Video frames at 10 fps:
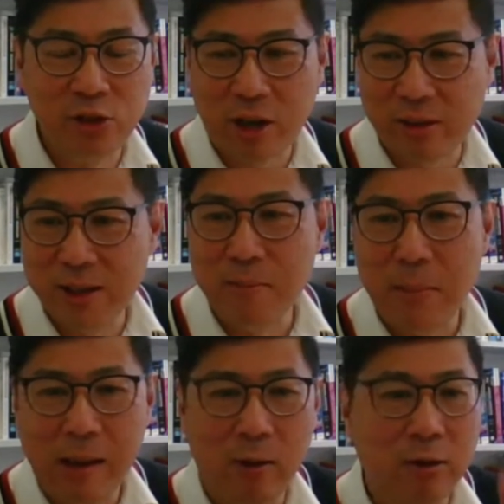She writes under a
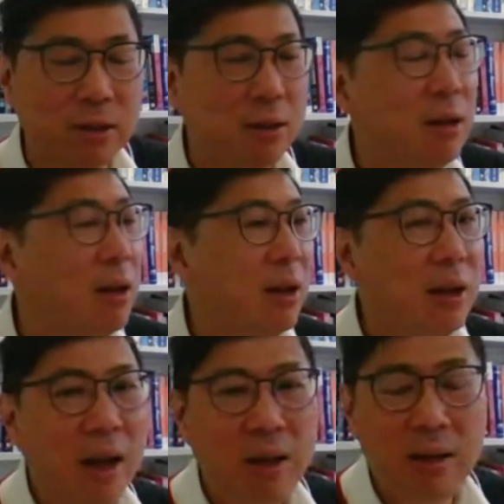male author.
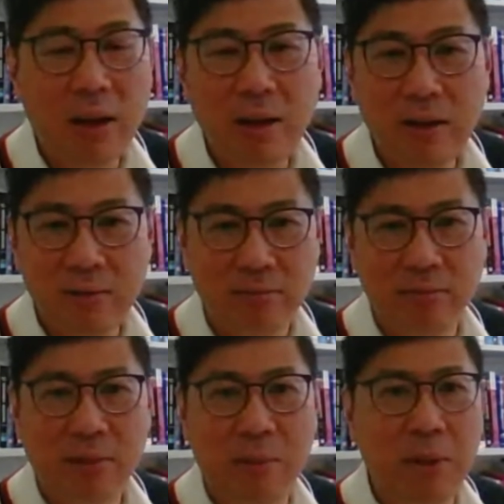And
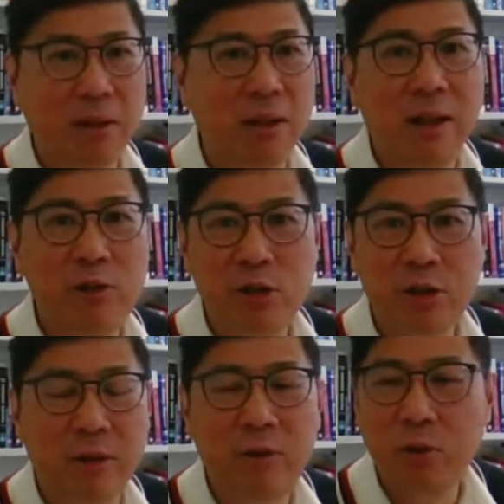then, I mean, in
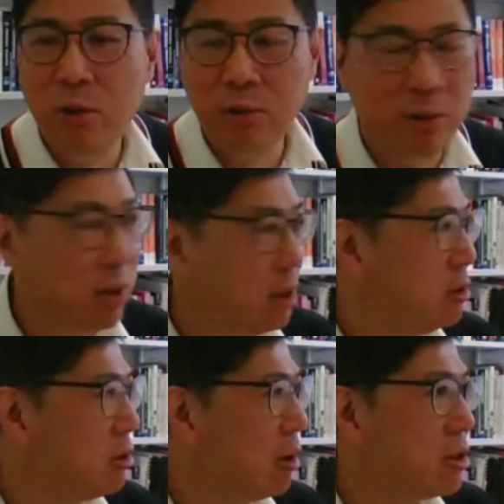literature, is
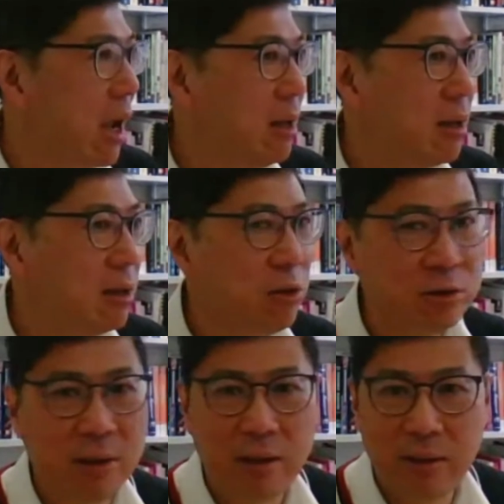it George Eliot?
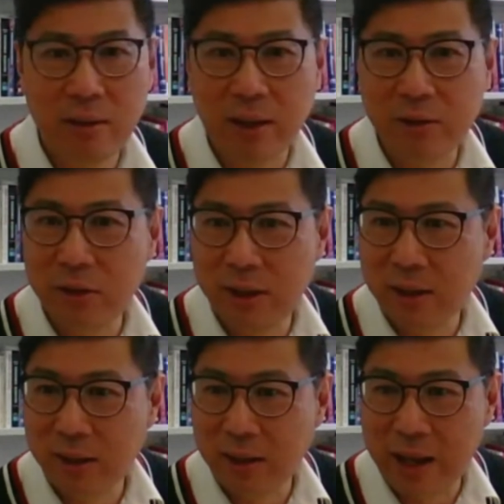George Eliot is actually
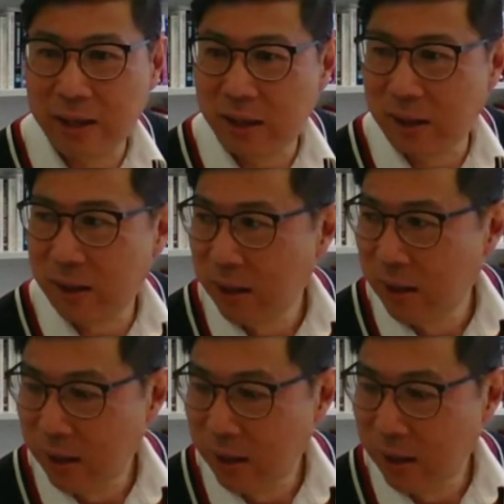a lady.